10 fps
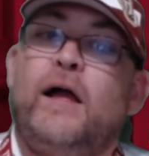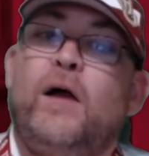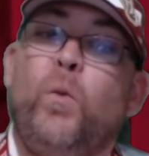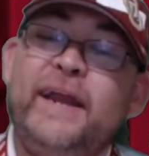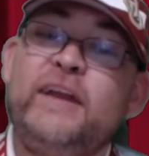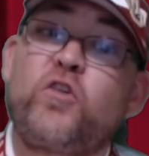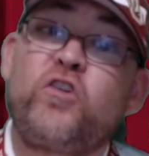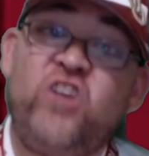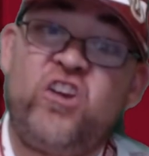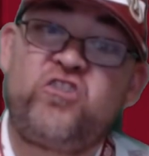Winning
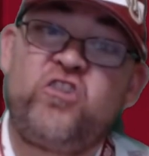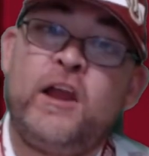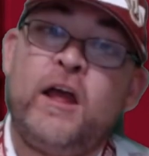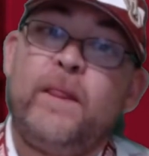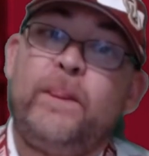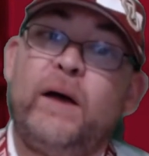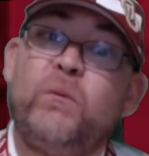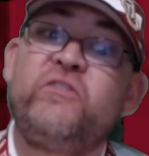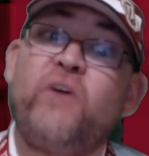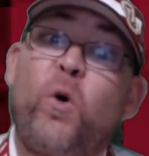tradition that
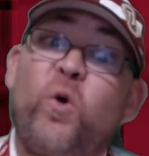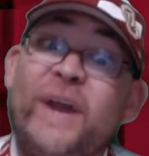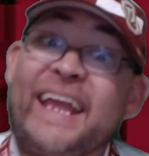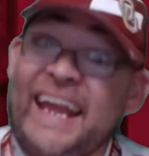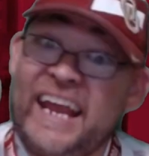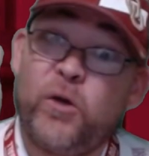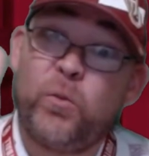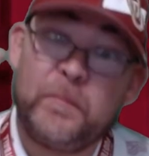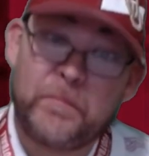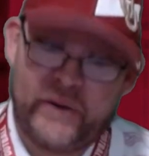was already here
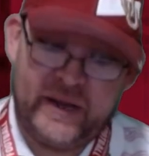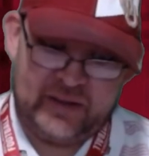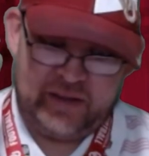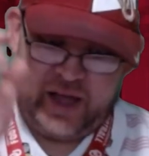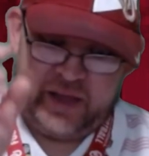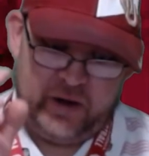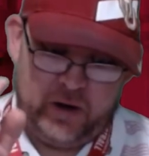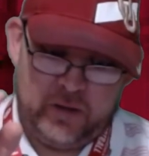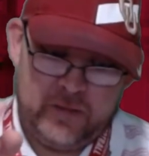when Brent got here,